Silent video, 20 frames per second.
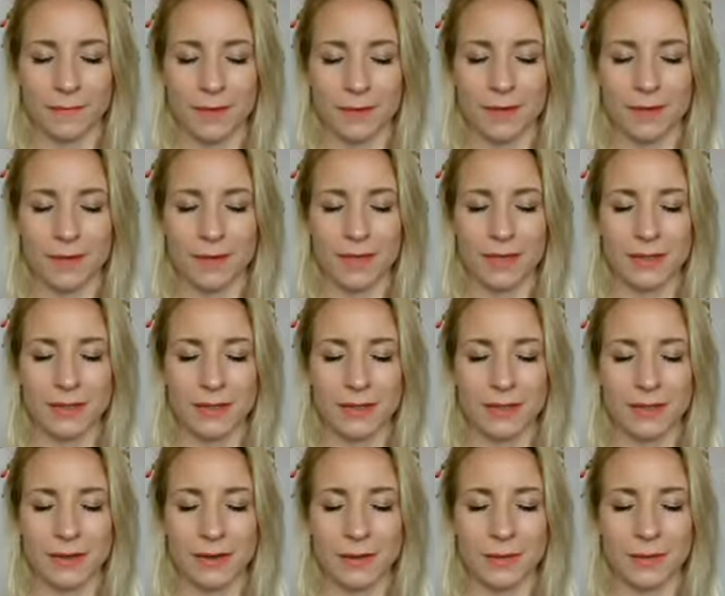So let's
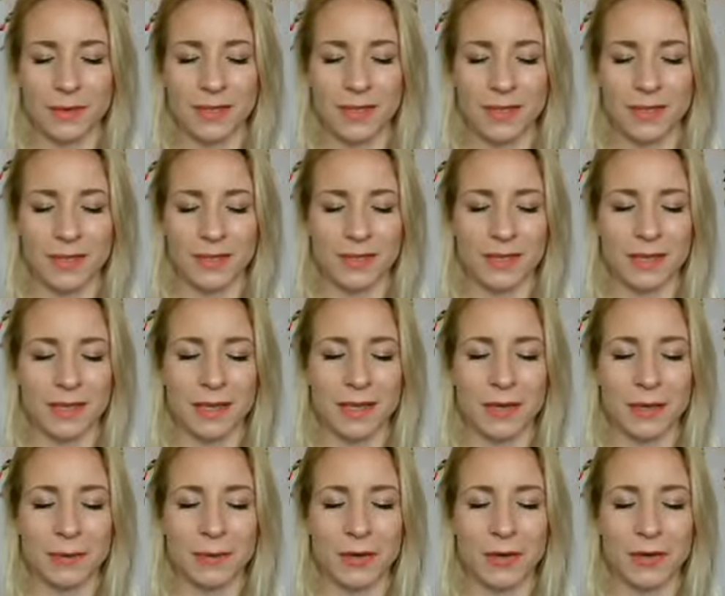start with this
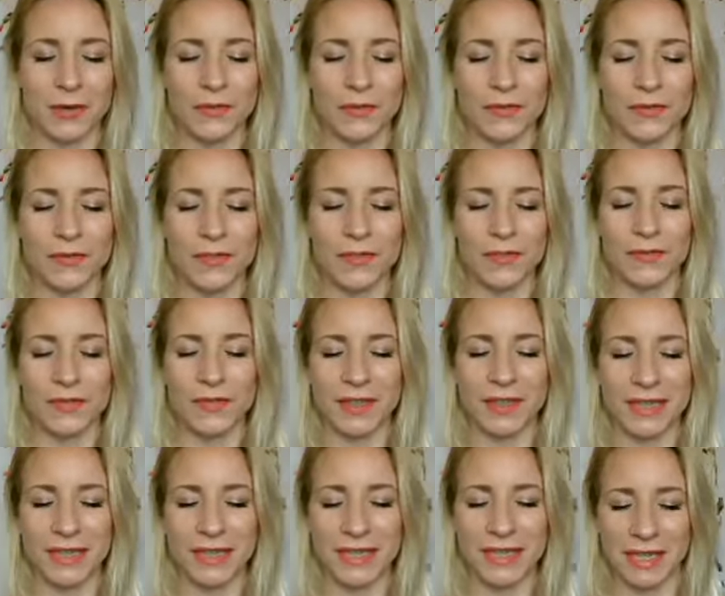theme of
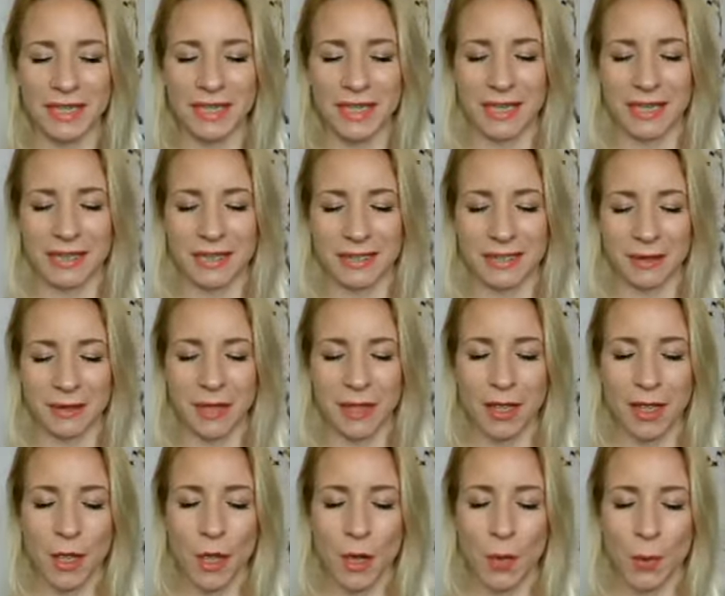divinity. So
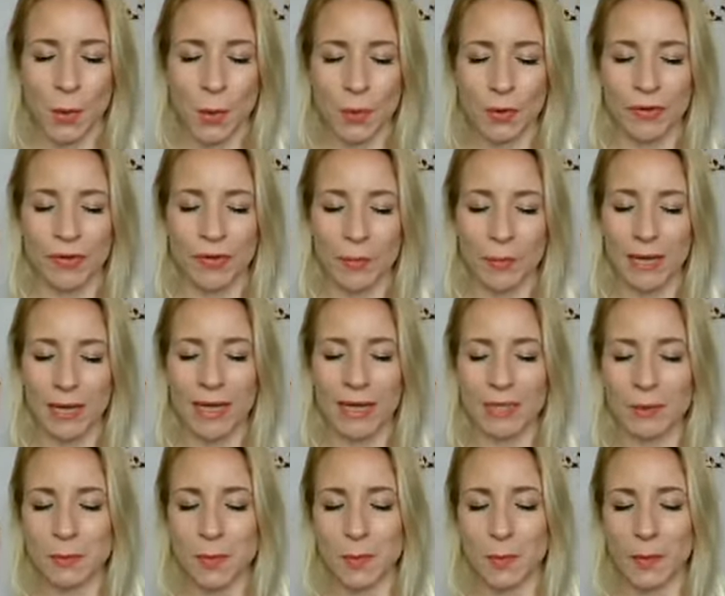when we're in a
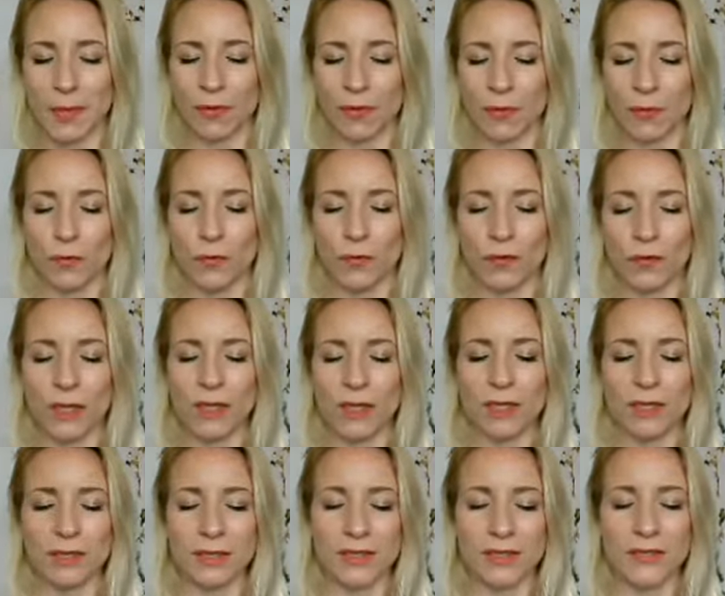place where we can
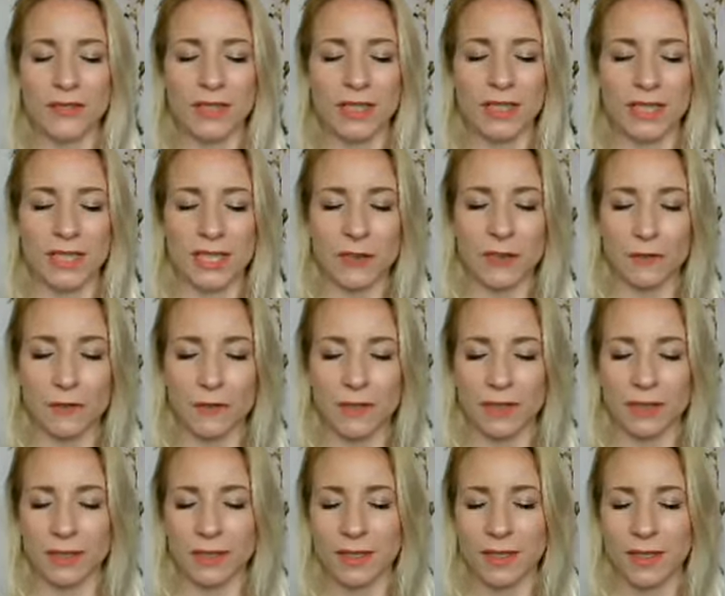feel divinity and
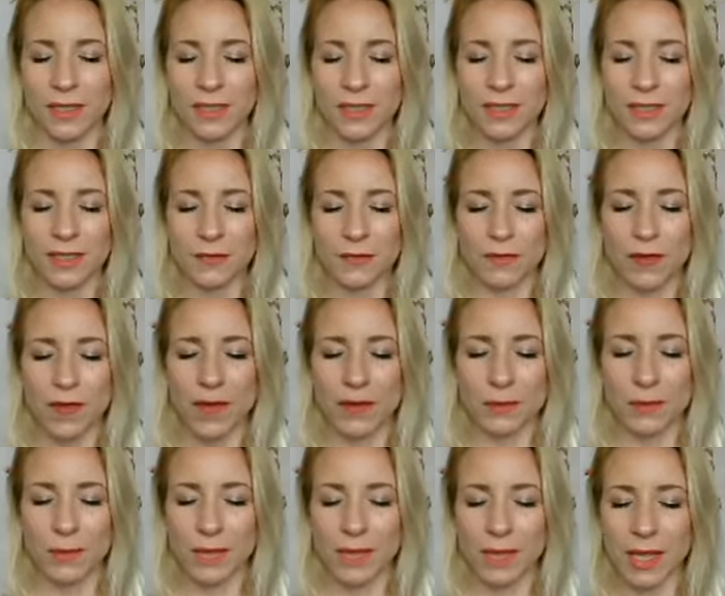feel
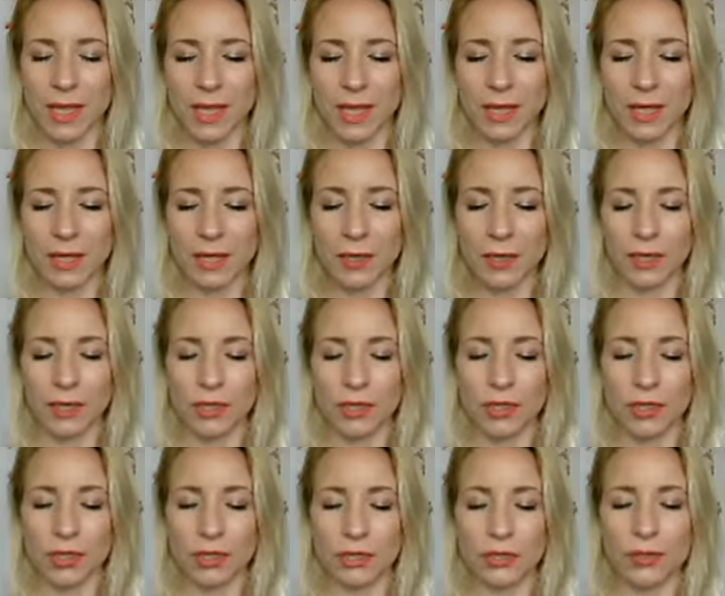divine within, we can
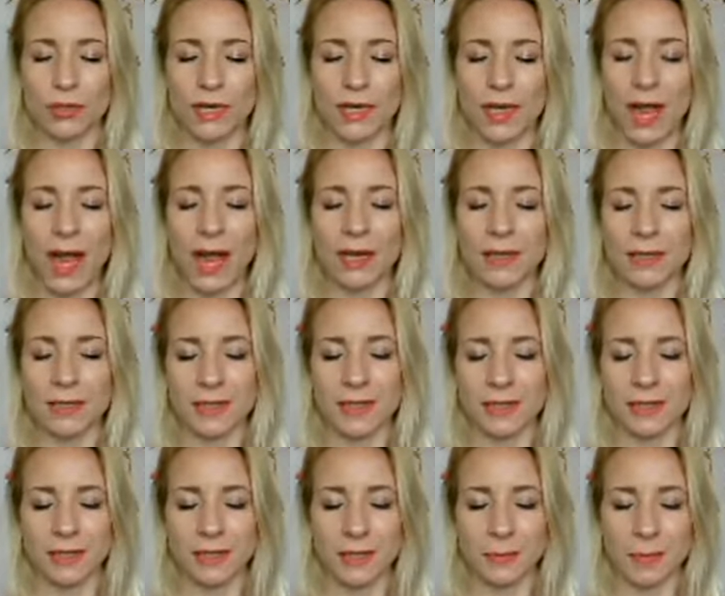surely
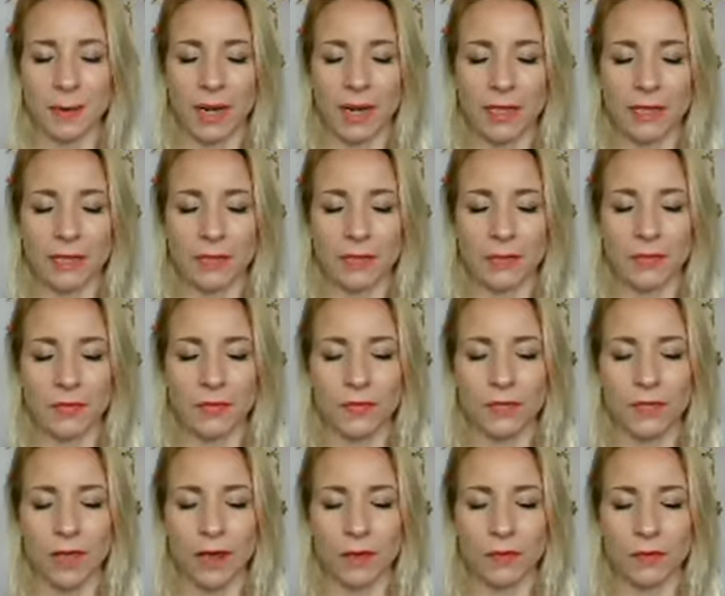access this place of
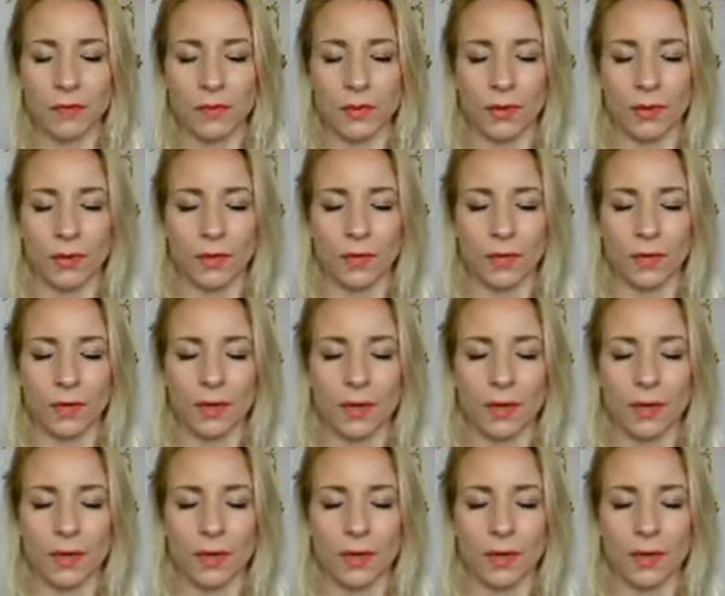self-love.